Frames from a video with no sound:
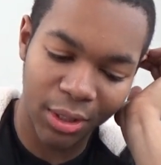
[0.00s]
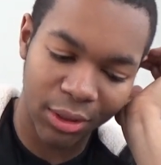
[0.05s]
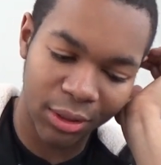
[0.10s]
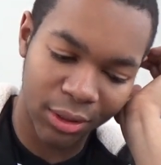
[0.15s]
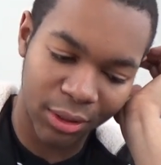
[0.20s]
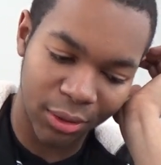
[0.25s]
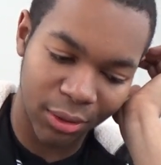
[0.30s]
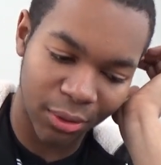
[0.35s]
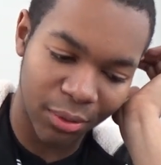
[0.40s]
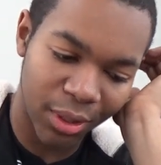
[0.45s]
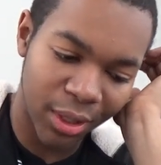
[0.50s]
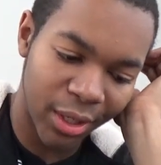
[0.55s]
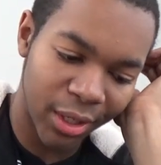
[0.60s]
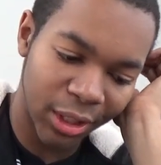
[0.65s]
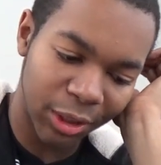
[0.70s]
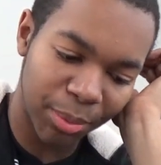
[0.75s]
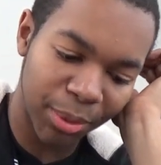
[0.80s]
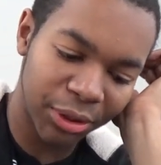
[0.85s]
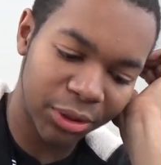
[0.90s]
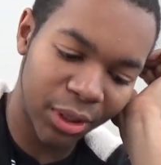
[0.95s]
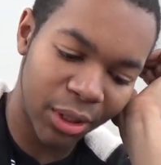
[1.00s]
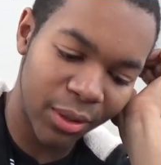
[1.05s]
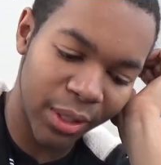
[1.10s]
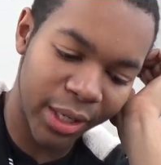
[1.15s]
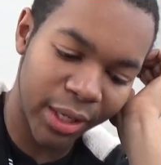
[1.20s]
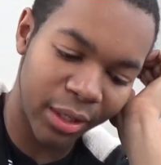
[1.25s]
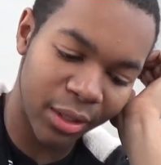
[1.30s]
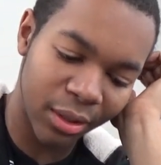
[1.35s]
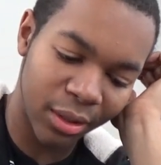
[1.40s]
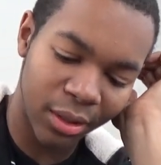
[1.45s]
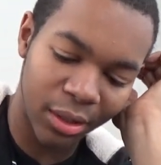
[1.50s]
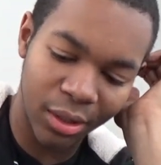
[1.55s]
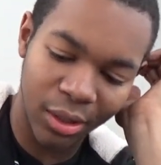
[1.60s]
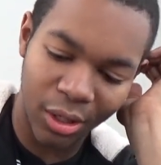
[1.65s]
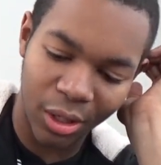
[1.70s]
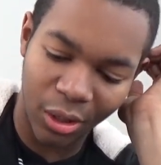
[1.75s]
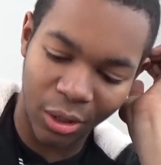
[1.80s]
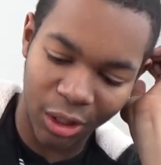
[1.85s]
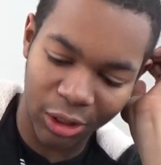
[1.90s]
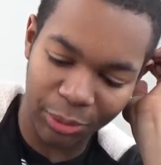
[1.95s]
So especially like
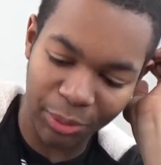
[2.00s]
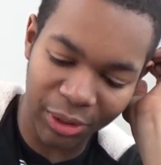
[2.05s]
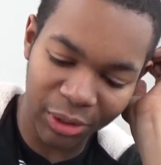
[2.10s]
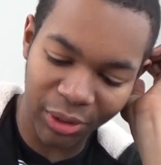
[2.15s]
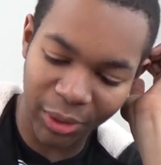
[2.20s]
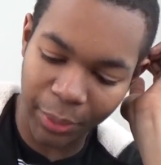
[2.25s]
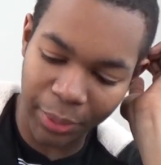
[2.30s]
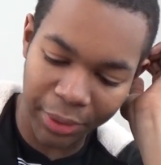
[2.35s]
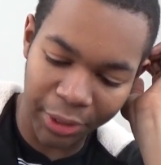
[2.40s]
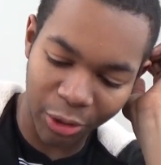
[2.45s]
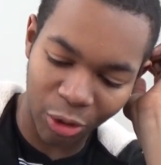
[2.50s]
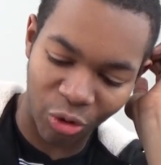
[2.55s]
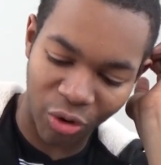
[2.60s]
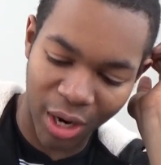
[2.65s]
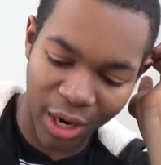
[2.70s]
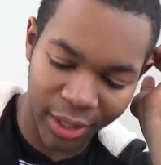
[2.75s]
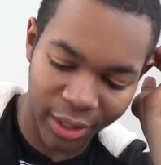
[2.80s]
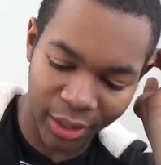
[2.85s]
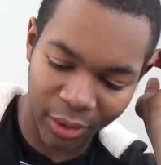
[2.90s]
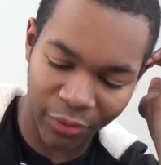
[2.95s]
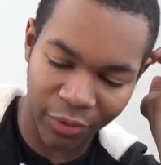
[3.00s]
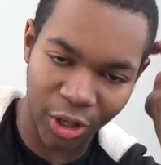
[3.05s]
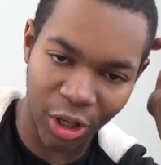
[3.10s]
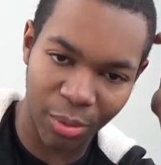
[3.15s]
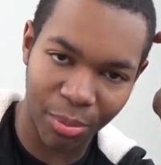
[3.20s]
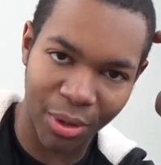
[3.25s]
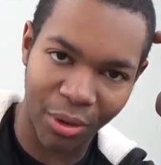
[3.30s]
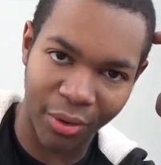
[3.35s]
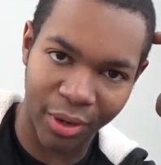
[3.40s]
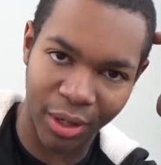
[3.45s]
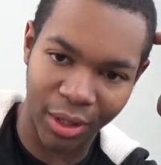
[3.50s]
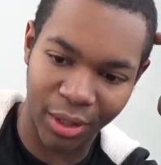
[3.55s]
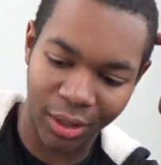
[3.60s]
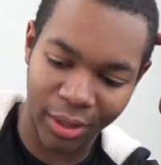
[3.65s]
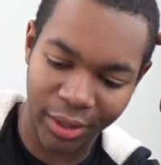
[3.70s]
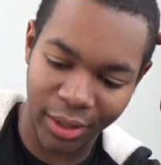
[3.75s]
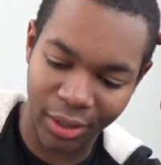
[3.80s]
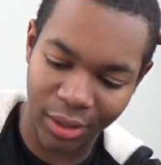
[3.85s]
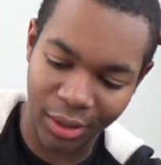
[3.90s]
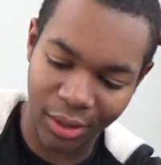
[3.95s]
when you're grinding with your opponent,
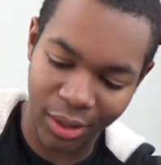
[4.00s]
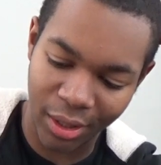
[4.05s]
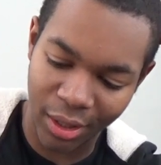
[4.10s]
like